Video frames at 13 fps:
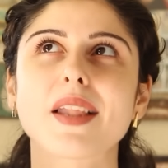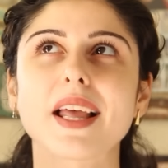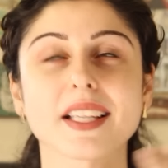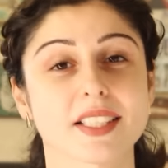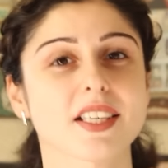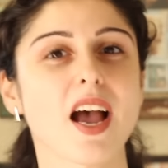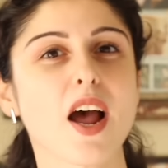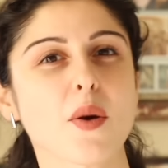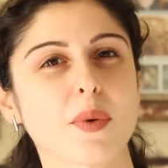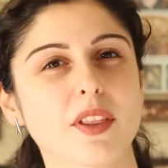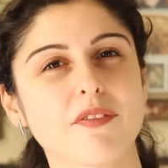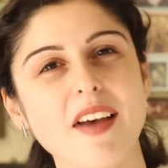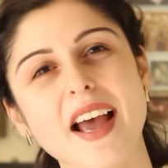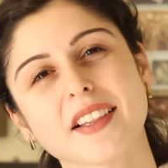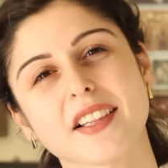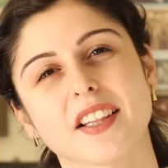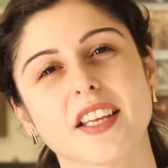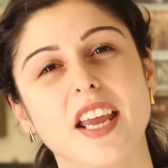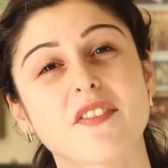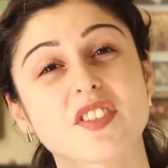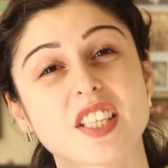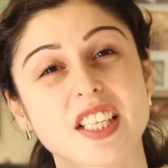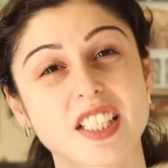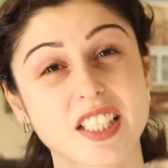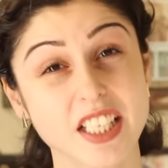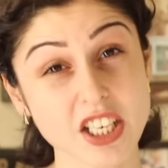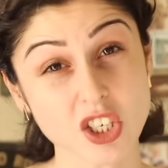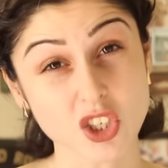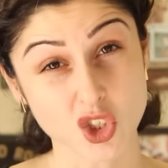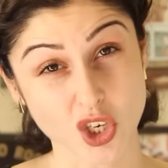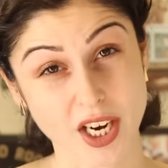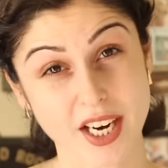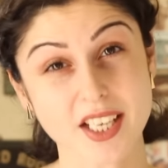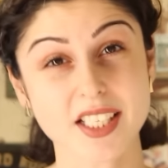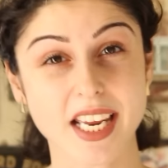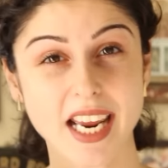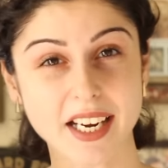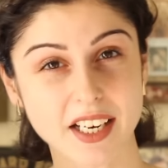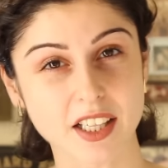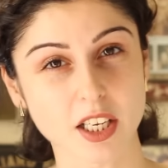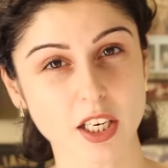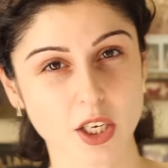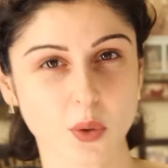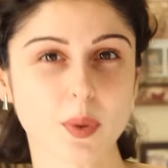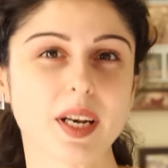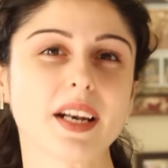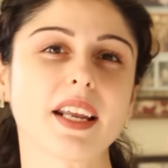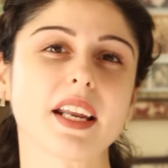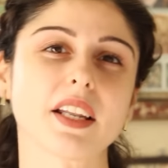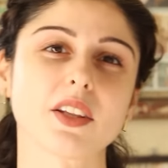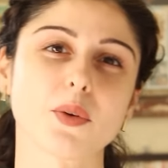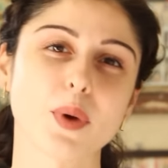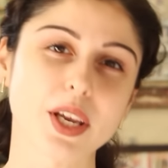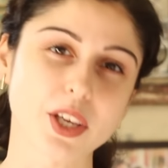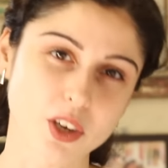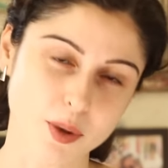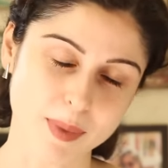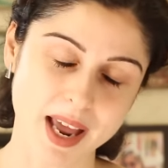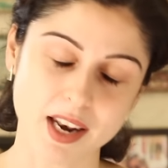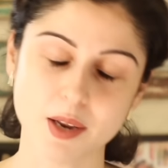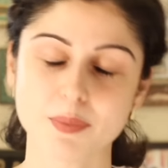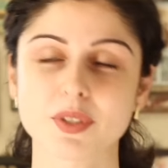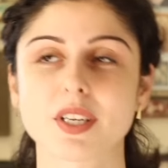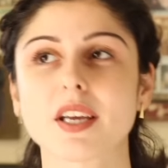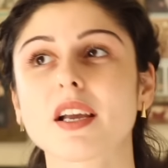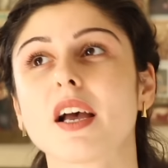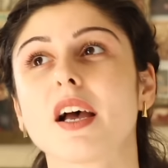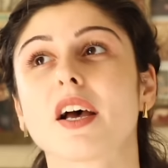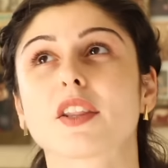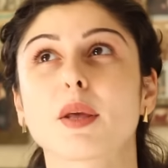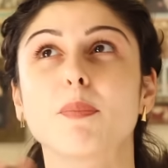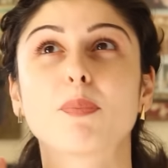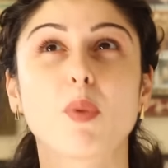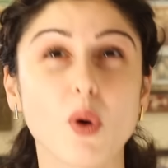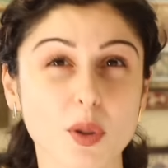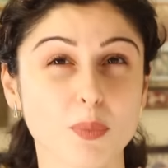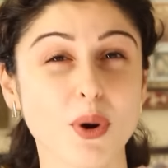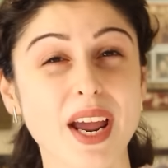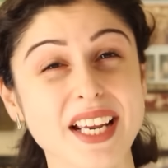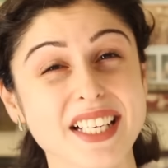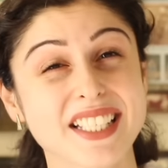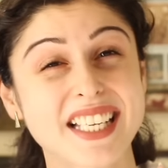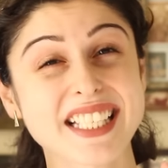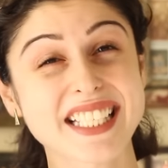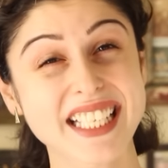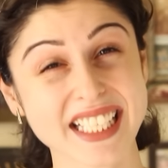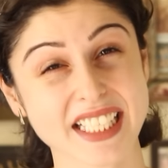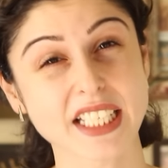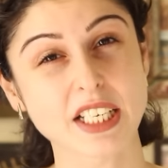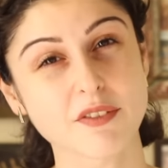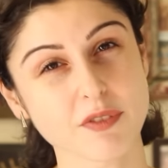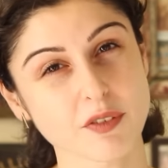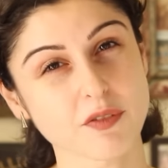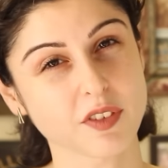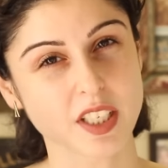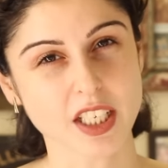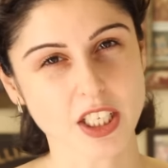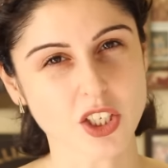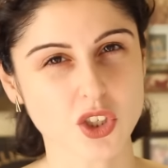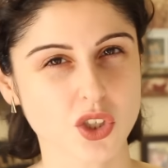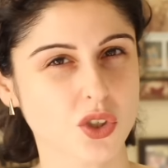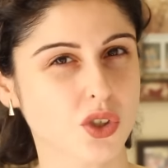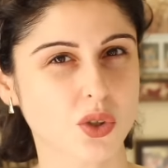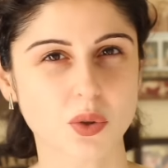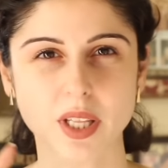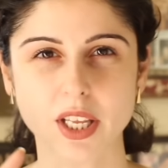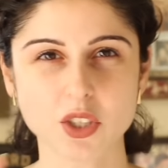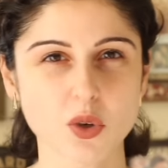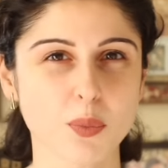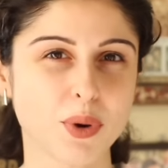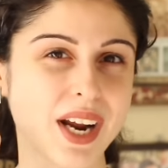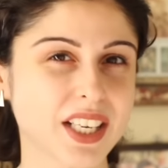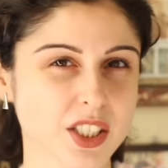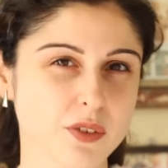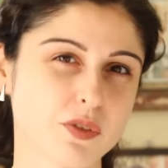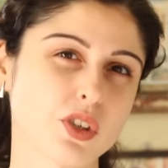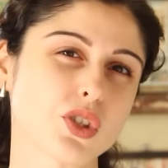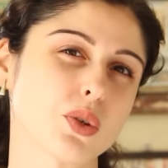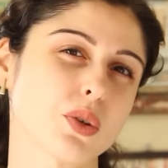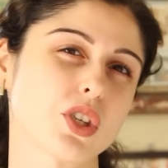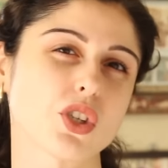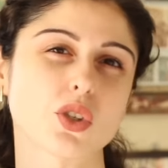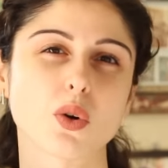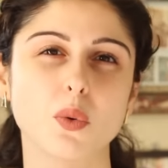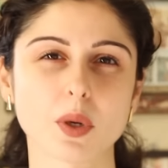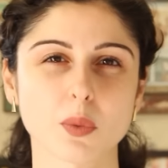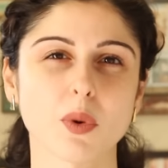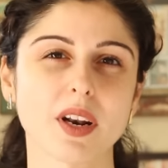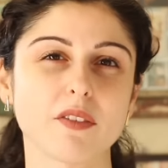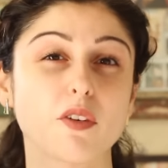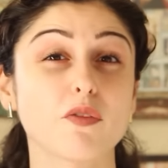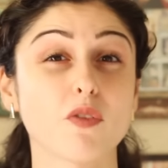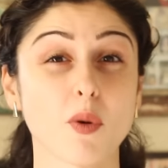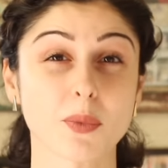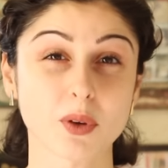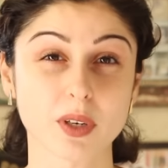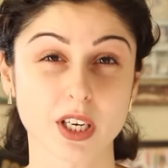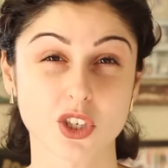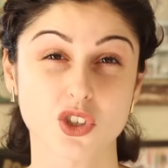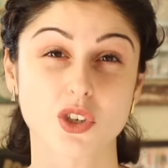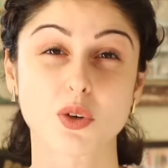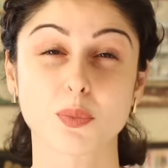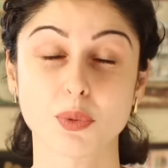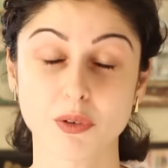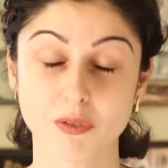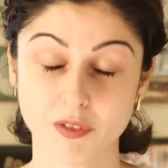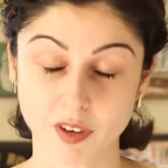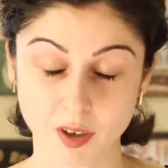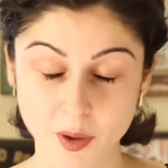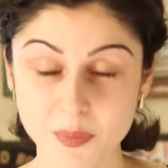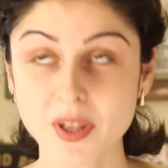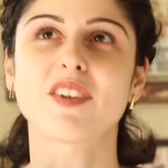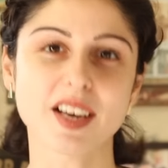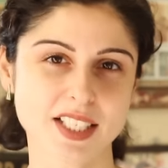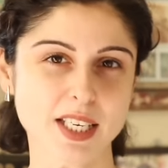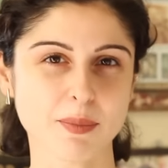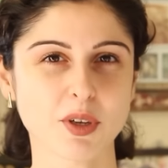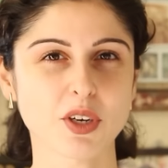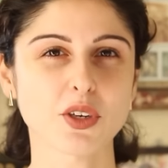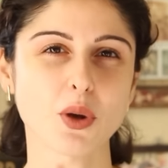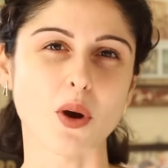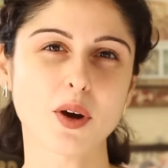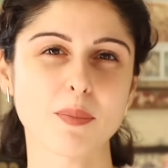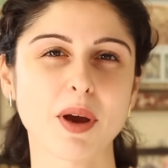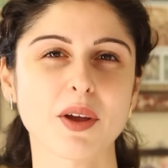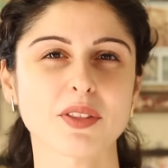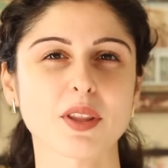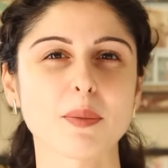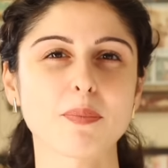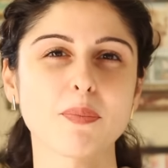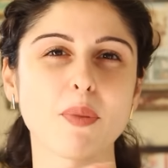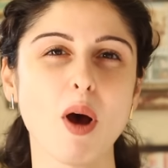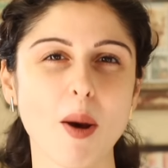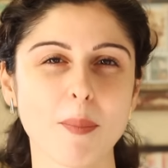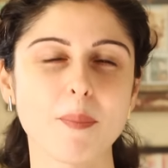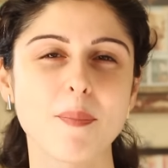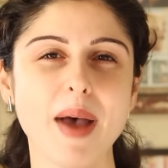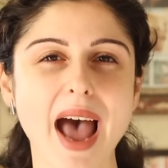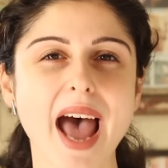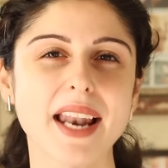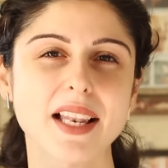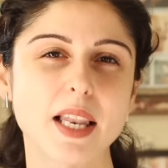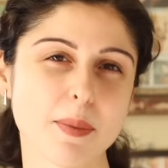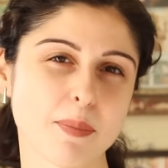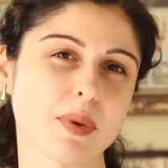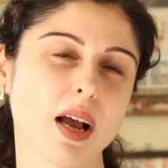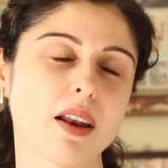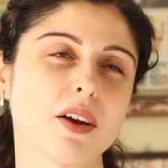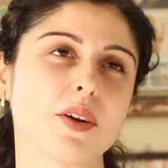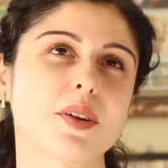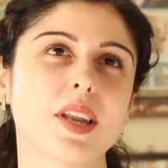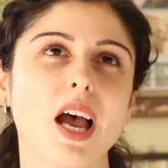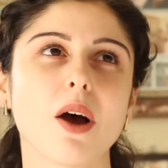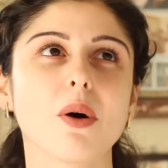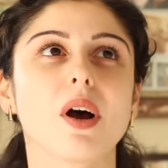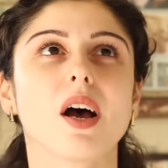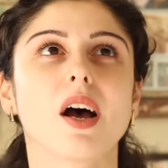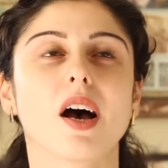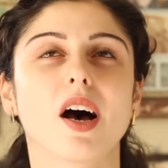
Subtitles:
let's start with the fact that they have 16 shades, 8 in the liquid and 8 in the regular matte lipstick. They're both priced at $16.50 each, so there's no price difference. You can just go with whatever formulation you prefer. First, I'm going to talk about the Pop Matte Lip Color. Now,